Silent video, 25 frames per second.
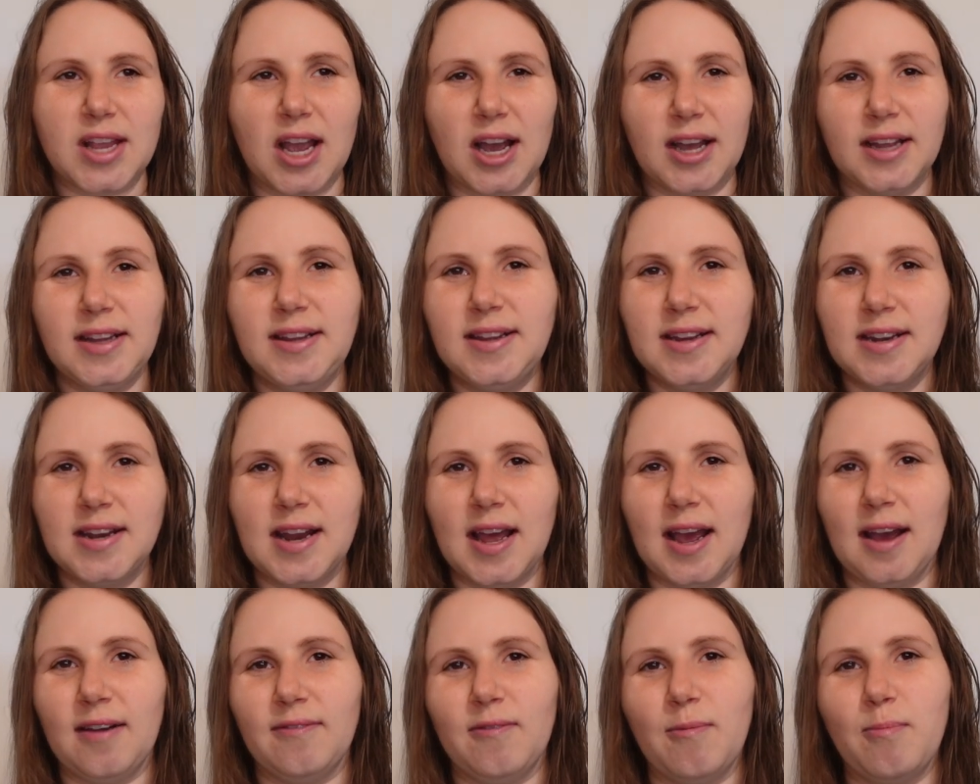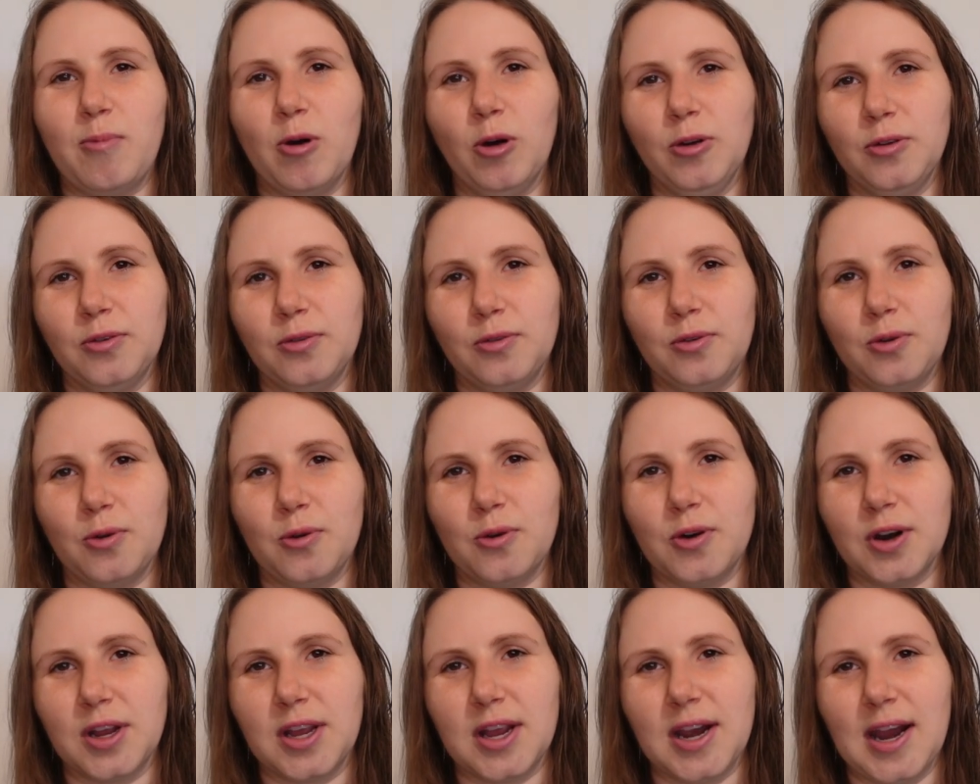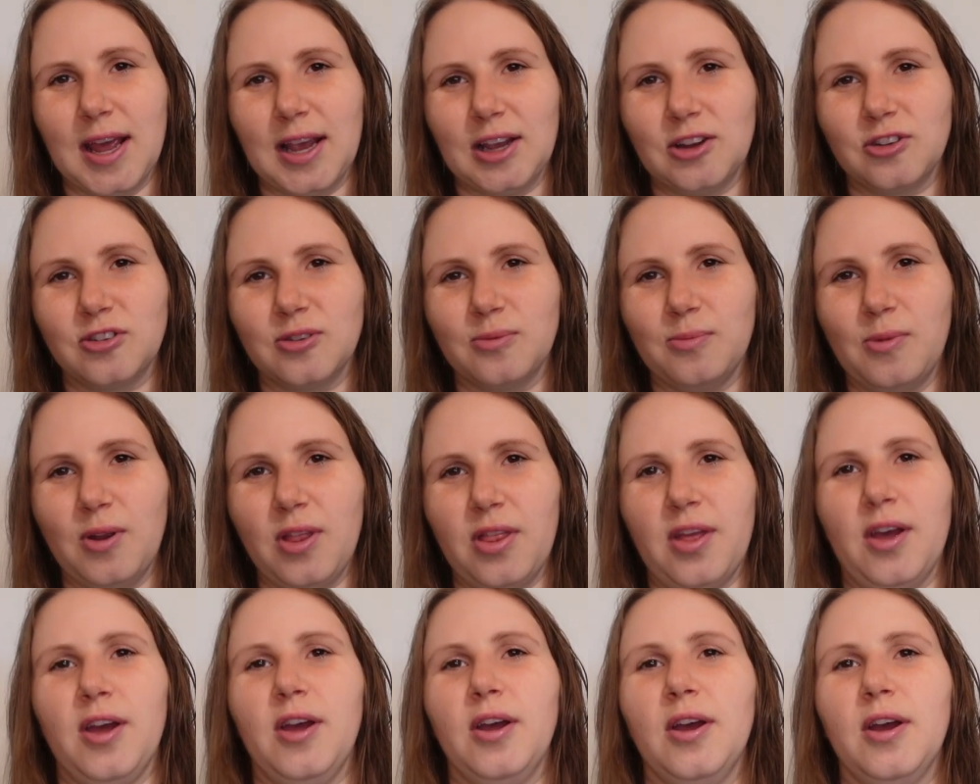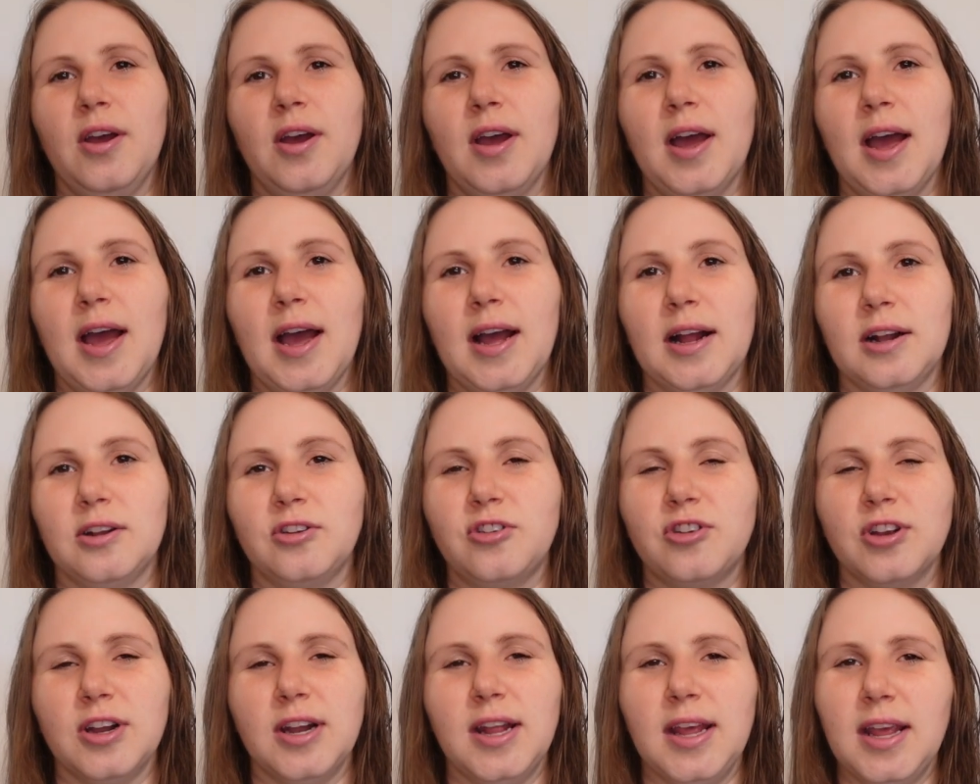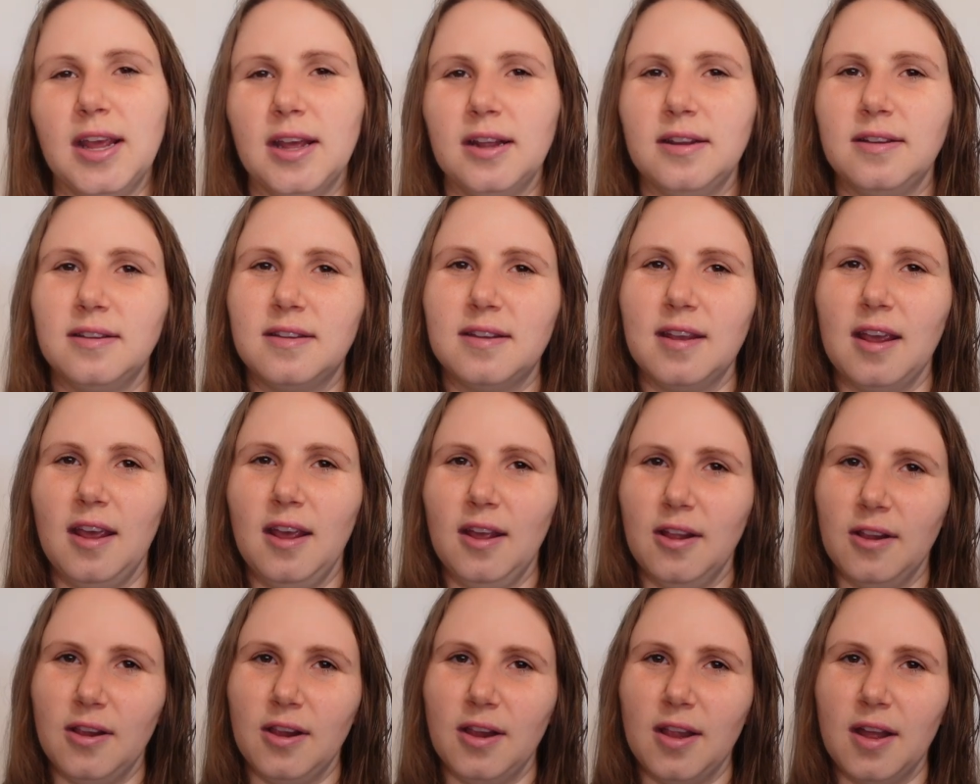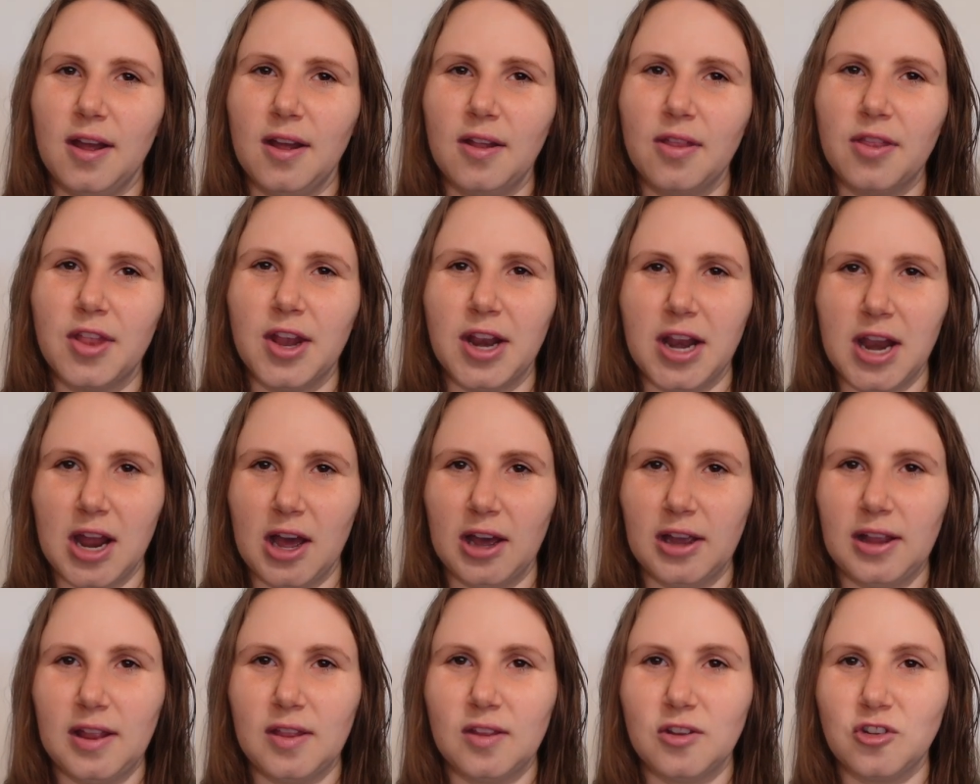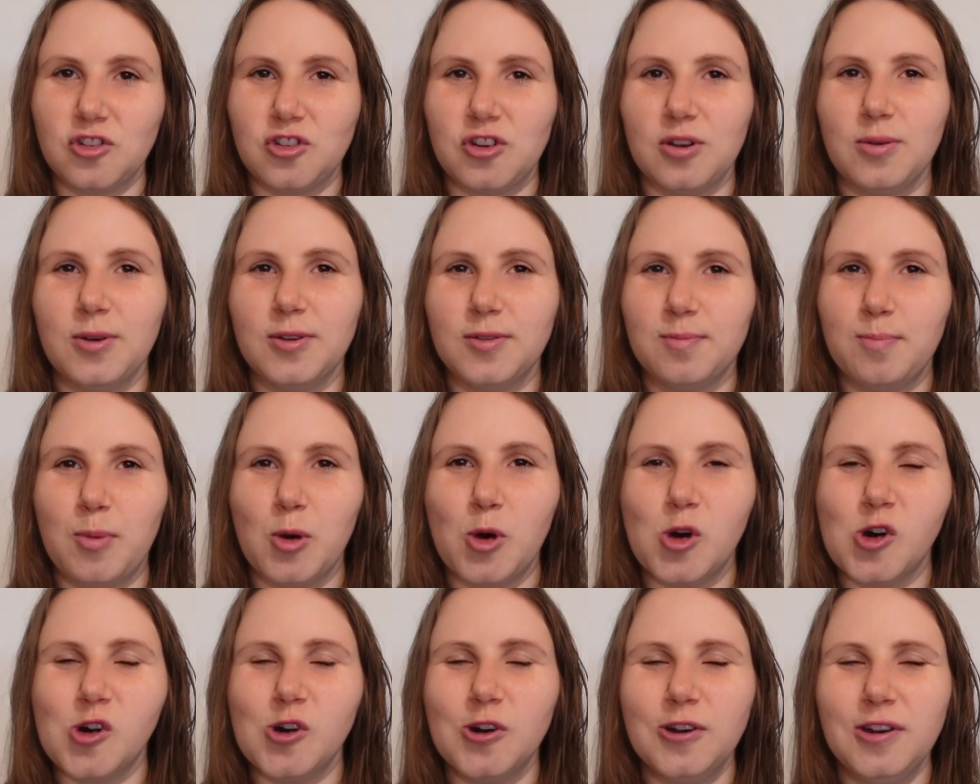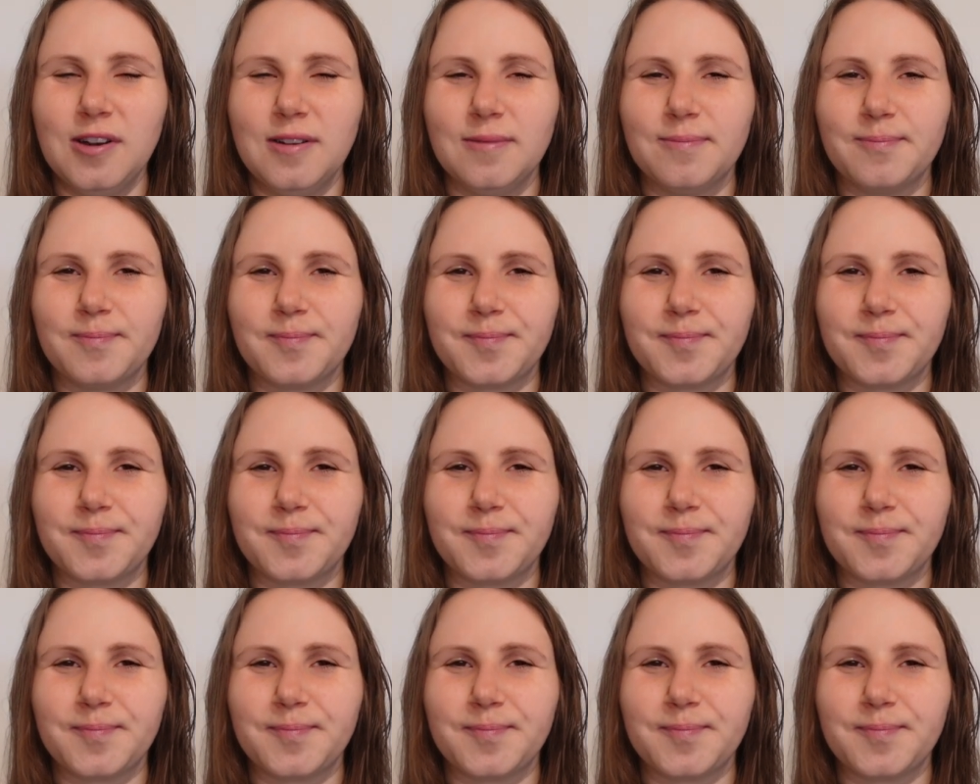I didn't have a bond or a connection with her actually until the night that she was born.